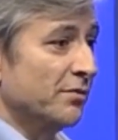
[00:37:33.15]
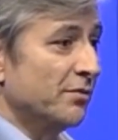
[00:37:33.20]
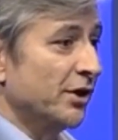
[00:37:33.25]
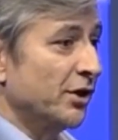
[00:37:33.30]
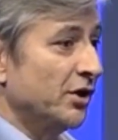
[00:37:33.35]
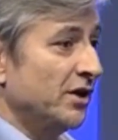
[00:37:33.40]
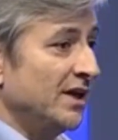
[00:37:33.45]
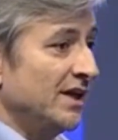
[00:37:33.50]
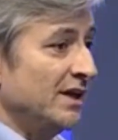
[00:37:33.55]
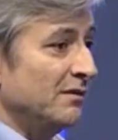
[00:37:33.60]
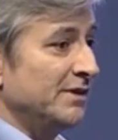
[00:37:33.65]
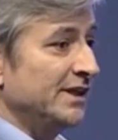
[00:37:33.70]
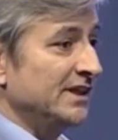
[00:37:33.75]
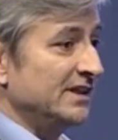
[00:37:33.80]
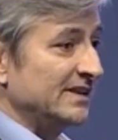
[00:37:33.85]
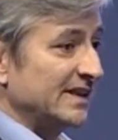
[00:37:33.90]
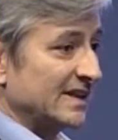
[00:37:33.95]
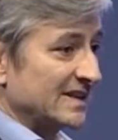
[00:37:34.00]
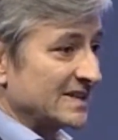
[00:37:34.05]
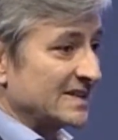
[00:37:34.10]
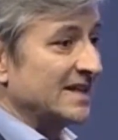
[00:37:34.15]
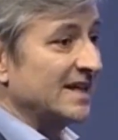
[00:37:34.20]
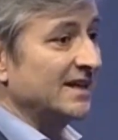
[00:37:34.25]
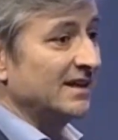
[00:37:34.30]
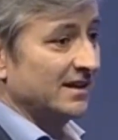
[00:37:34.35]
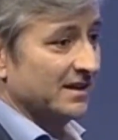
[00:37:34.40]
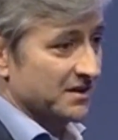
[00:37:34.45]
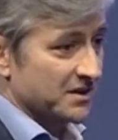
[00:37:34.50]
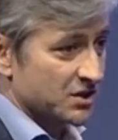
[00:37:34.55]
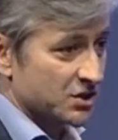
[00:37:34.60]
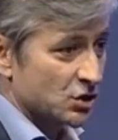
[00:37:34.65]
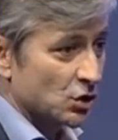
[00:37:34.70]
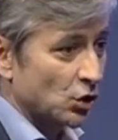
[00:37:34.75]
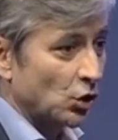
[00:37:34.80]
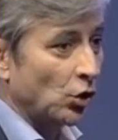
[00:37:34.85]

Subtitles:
about enabling their tenants,